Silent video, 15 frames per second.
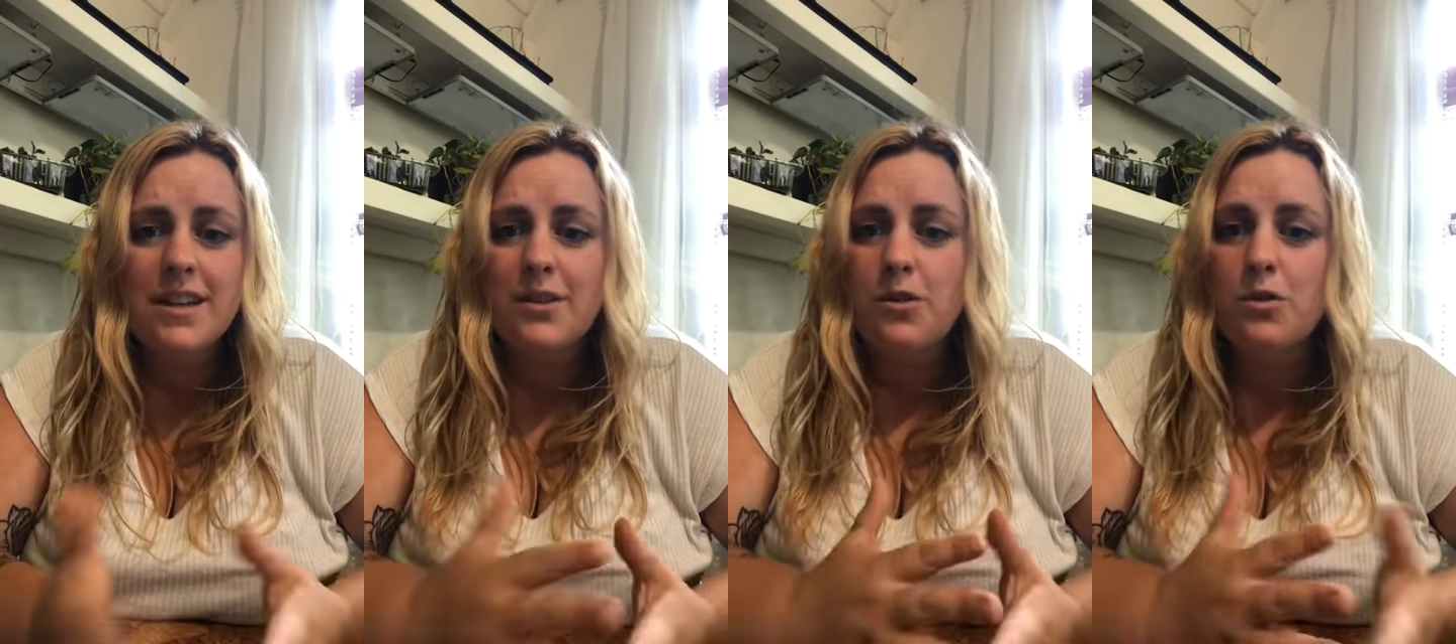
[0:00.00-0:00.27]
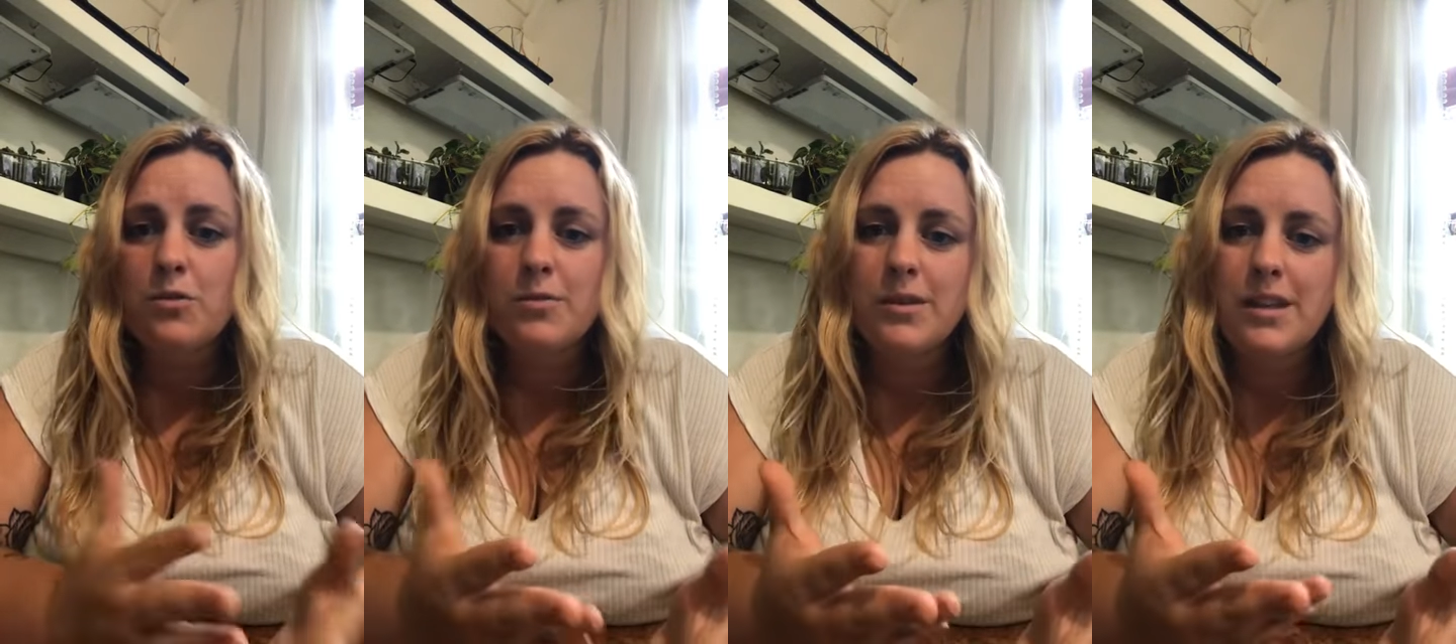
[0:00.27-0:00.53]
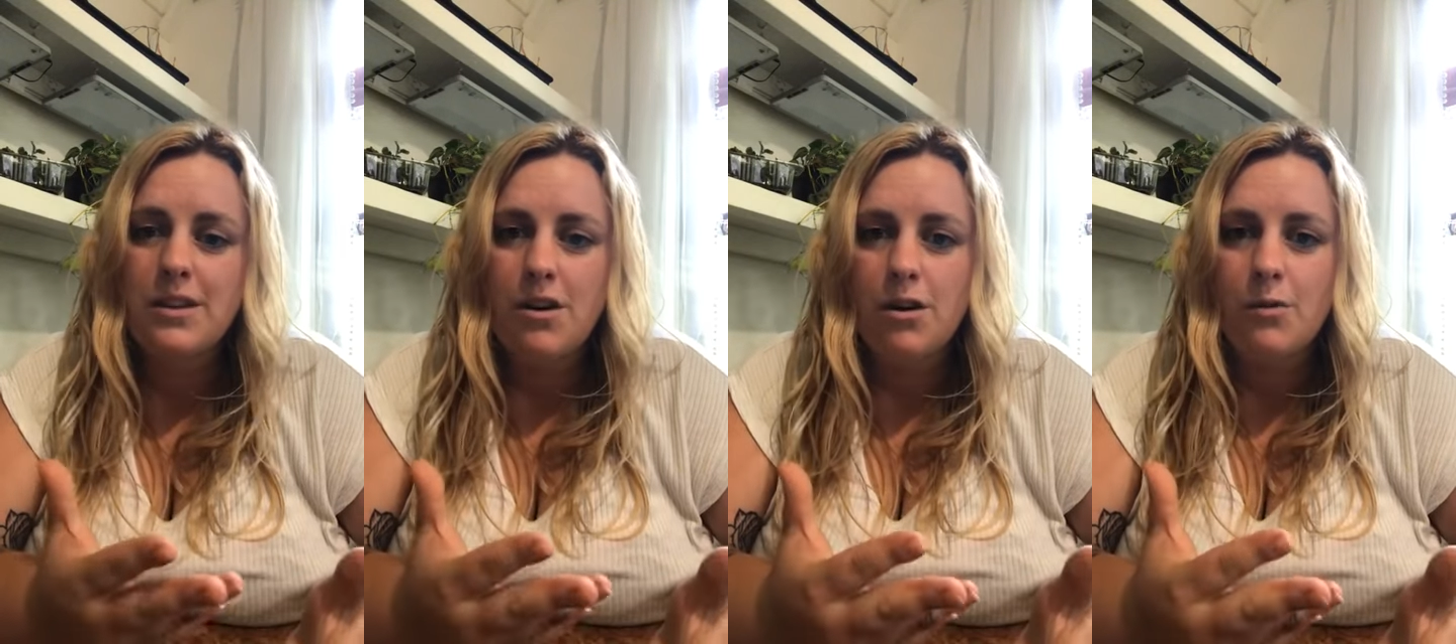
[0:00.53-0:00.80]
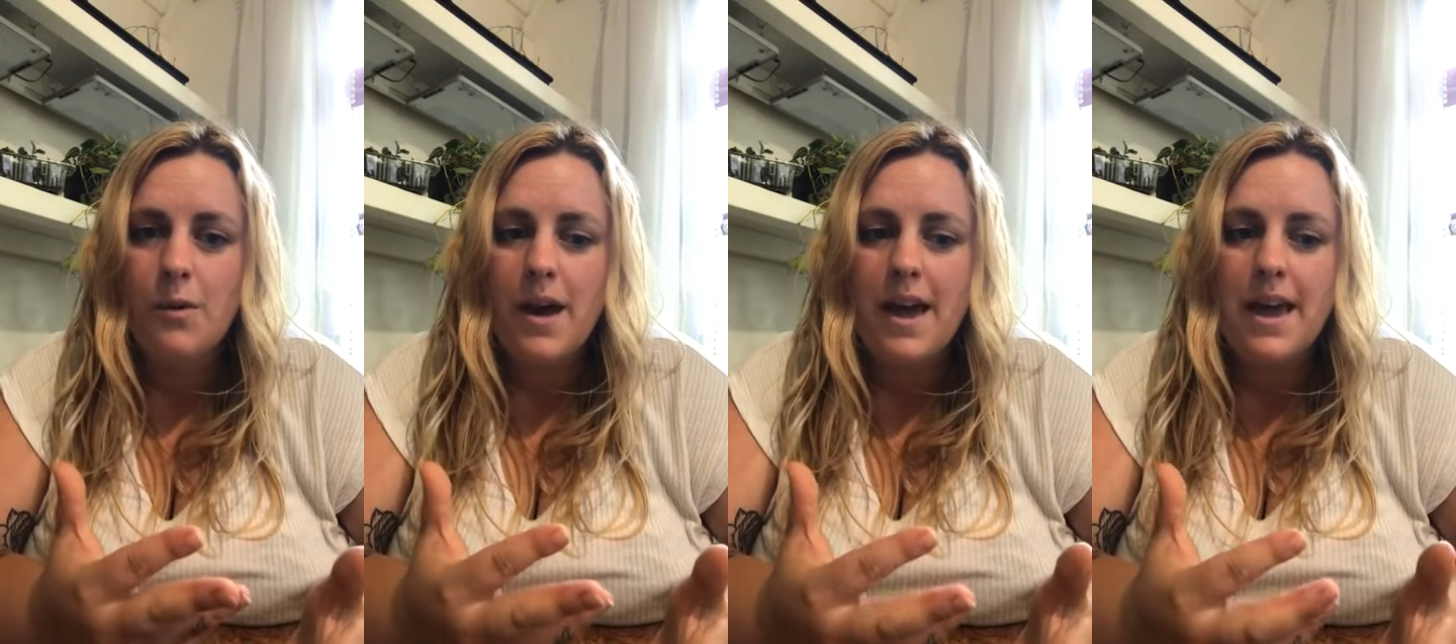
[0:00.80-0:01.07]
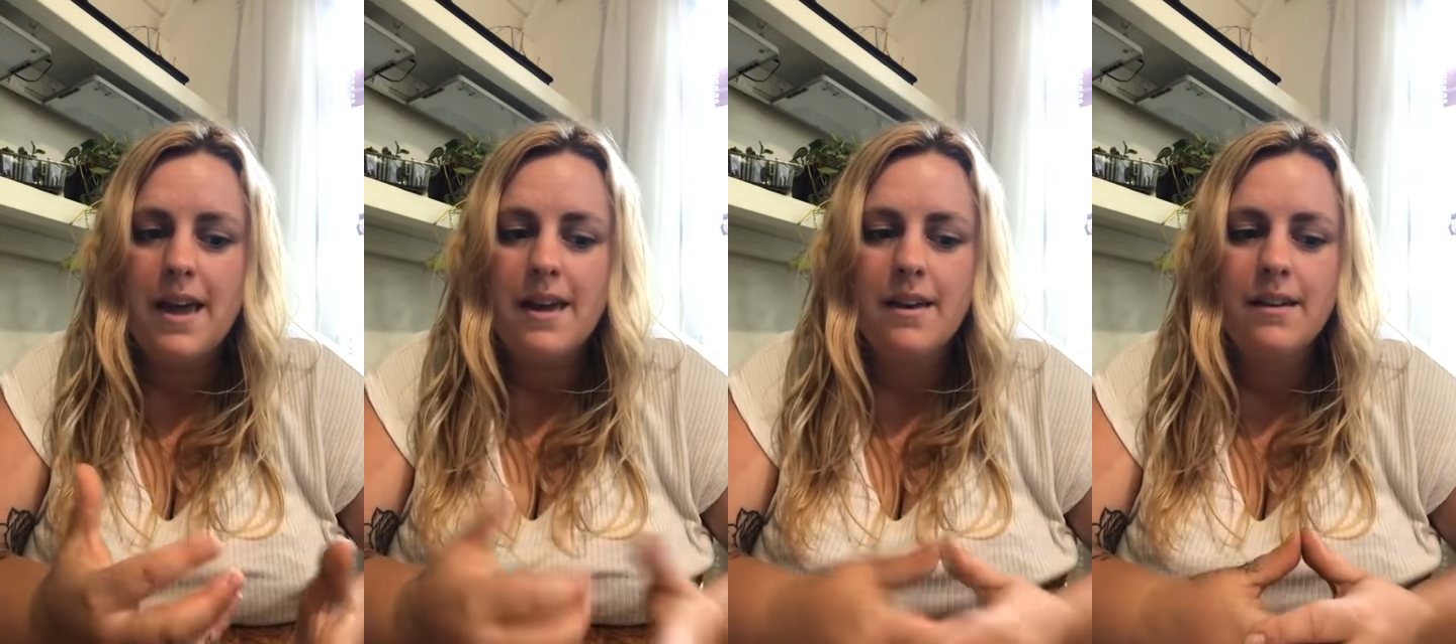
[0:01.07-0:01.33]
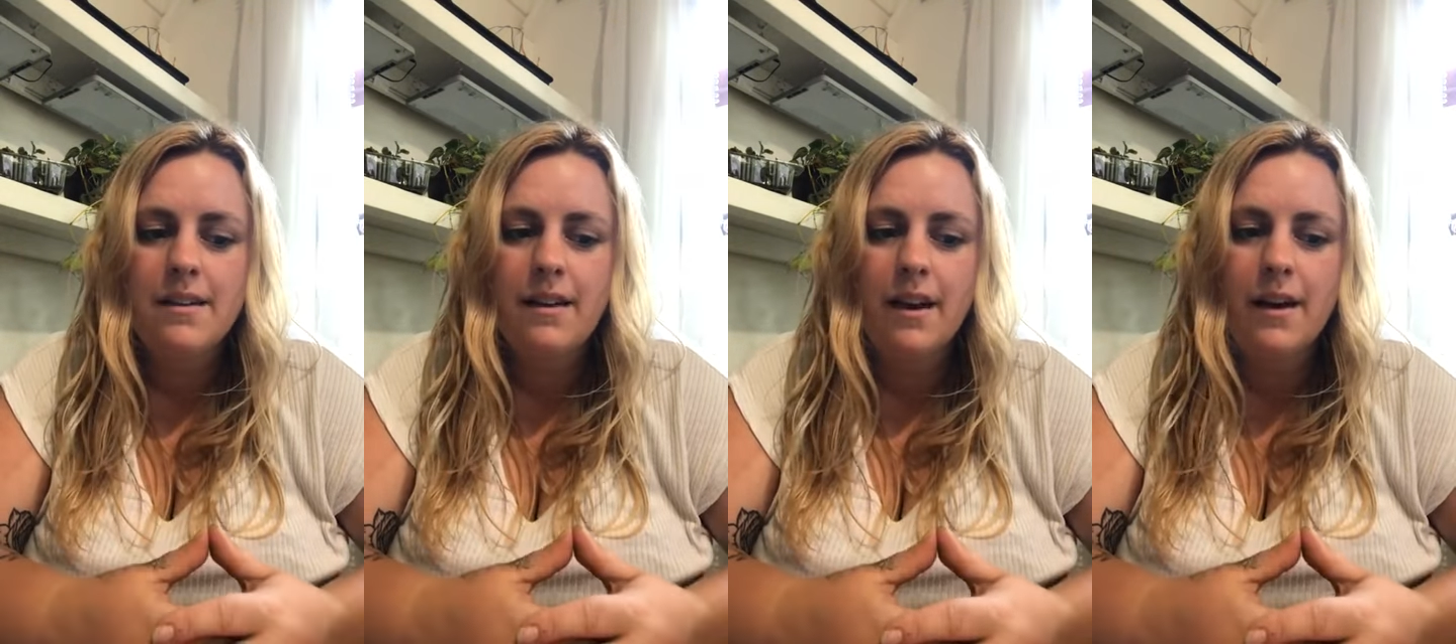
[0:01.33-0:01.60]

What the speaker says: that go a really long way.